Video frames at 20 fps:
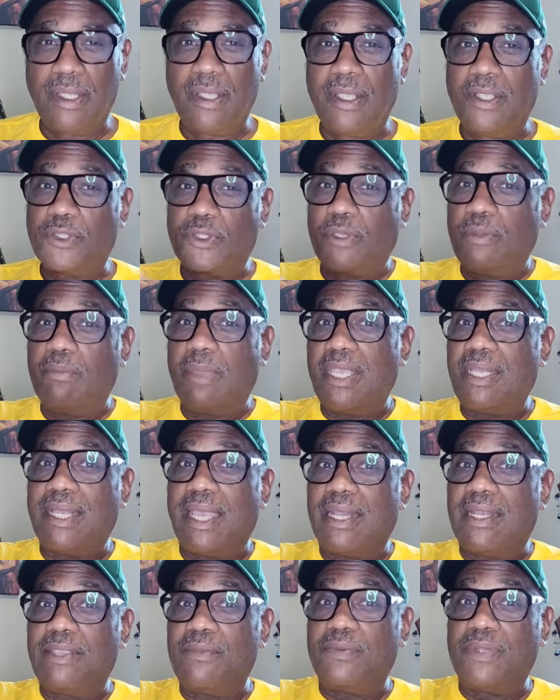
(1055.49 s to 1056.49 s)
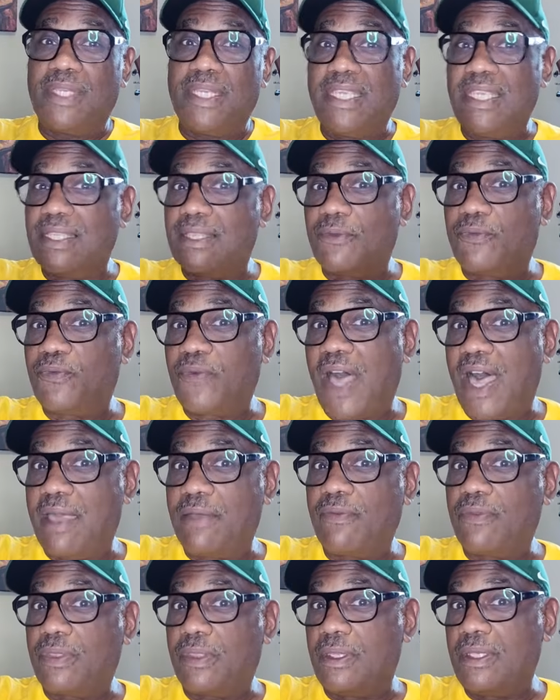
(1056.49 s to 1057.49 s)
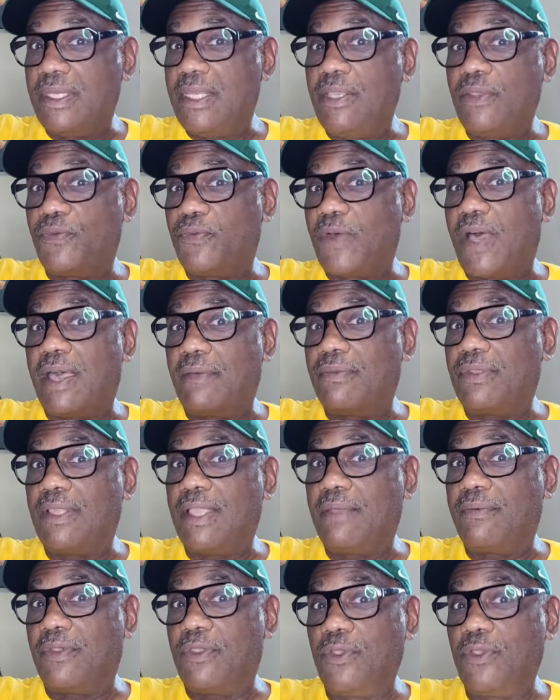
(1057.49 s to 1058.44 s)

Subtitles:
So you may not even need the Neve 511.